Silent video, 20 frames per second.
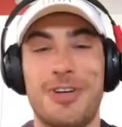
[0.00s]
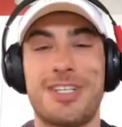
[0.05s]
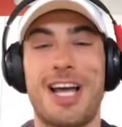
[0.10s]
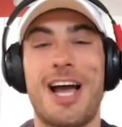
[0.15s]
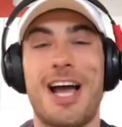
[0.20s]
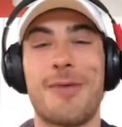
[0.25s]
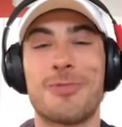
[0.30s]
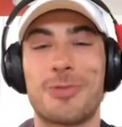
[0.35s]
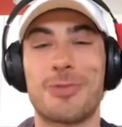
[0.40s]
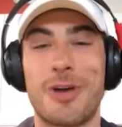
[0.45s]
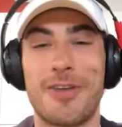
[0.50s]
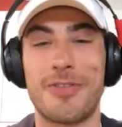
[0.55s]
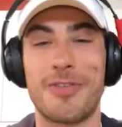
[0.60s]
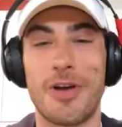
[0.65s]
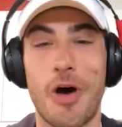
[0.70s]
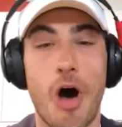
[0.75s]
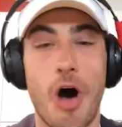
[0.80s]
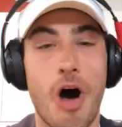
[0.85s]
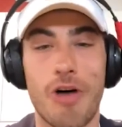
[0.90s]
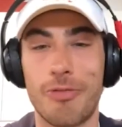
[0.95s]
are times when I have
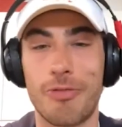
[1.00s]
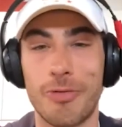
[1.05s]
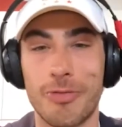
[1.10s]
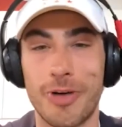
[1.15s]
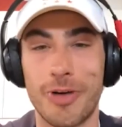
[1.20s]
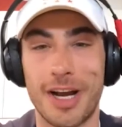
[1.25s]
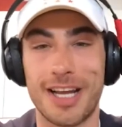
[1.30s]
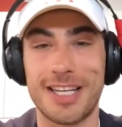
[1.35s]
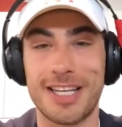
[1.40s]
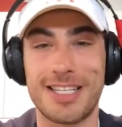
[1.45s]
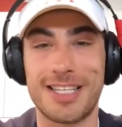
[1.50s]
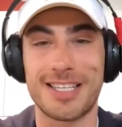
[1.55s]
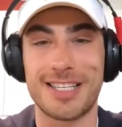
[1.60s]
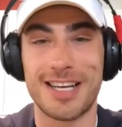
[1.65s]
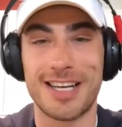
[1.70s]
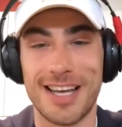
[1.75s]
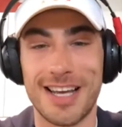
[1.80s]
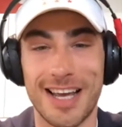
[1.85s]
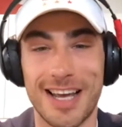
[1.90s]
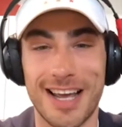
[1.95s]
an awful race,
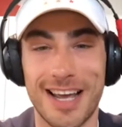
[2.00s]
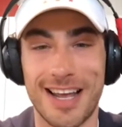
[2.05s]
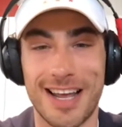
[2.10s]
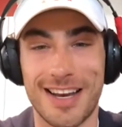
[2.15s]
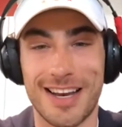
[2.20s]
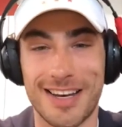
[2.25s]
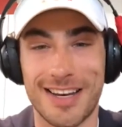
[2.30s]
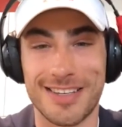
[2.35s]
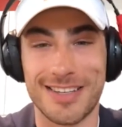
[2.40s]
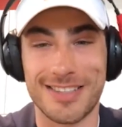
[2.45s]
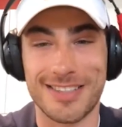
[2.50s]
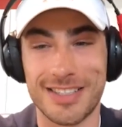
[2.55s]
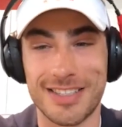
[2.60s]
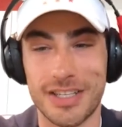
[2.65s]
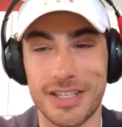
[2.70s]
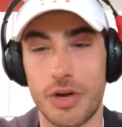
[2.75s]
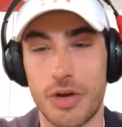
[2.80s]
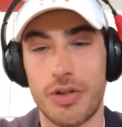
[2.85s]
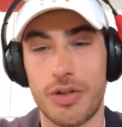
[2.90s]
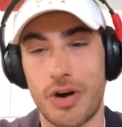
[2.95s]
and,
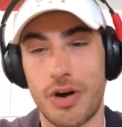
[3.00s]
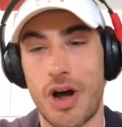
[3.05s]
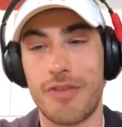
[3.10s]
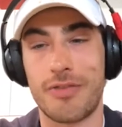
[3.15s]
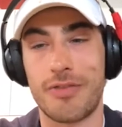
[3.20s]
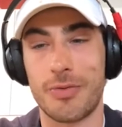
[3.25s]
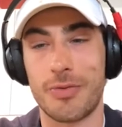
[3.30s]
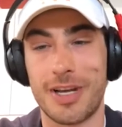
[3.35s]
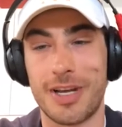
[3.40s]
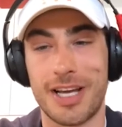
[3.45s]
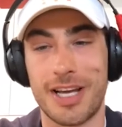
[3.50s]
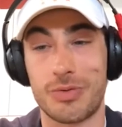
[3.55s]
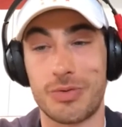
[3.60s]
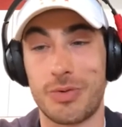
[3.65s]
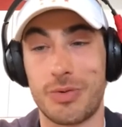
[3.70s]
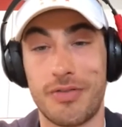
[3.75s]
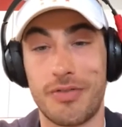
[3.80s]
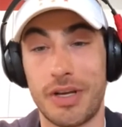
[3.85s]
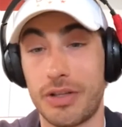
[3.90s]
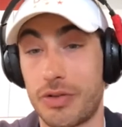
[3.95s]
there are often weekends
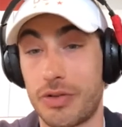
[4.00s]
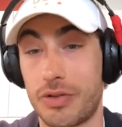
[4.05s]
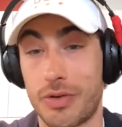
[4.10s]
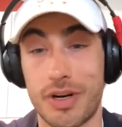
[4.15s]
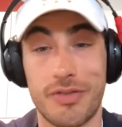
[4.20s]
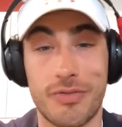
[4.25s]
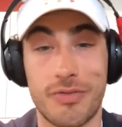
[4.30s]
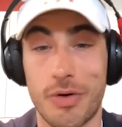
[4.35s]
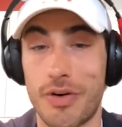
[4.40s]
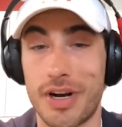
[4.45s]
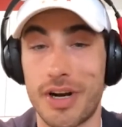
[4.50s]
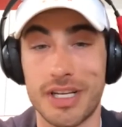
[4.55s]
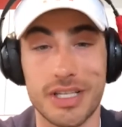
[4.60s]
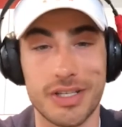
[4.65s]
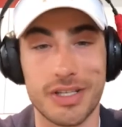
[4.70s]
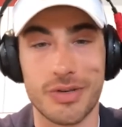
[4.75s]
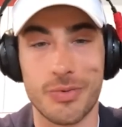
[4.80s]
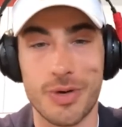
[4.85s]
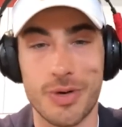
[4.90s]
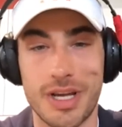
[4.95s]
where you have like 3-4
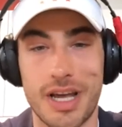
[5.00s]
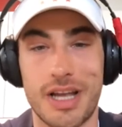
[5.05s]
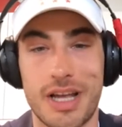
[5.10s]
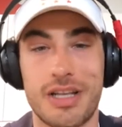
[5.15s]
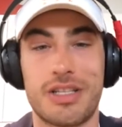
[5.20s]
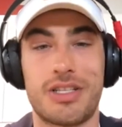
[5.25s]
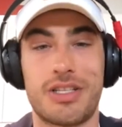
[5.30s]
races a weekend.